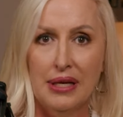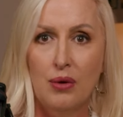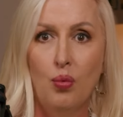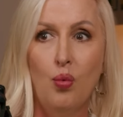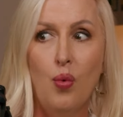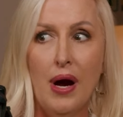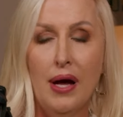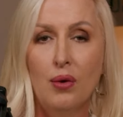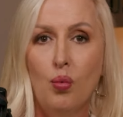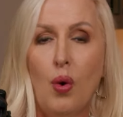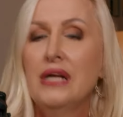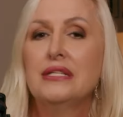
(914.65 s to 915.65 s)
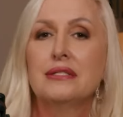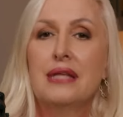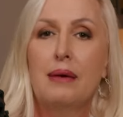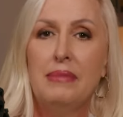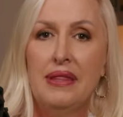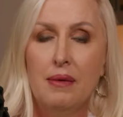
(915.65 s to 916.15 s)
Like, what does
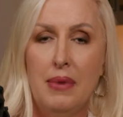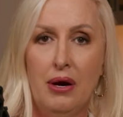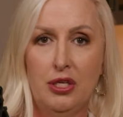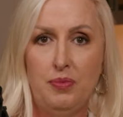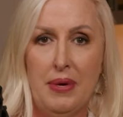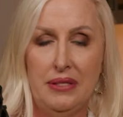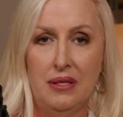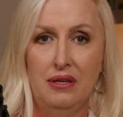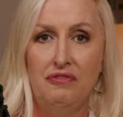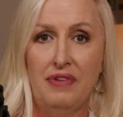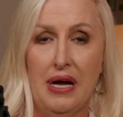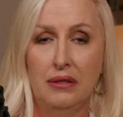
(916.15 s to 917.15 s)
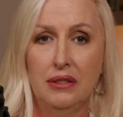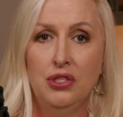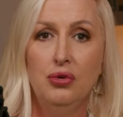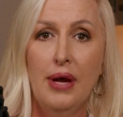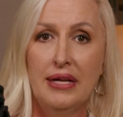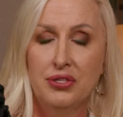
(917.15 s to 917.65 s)
that mean? The marriage bed is undefiled, and
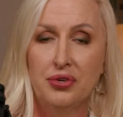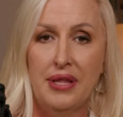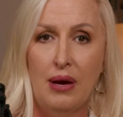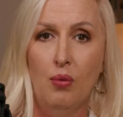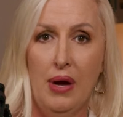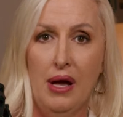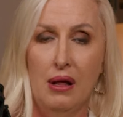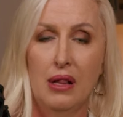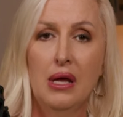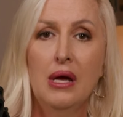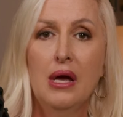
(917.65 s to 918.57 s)
you answered that well.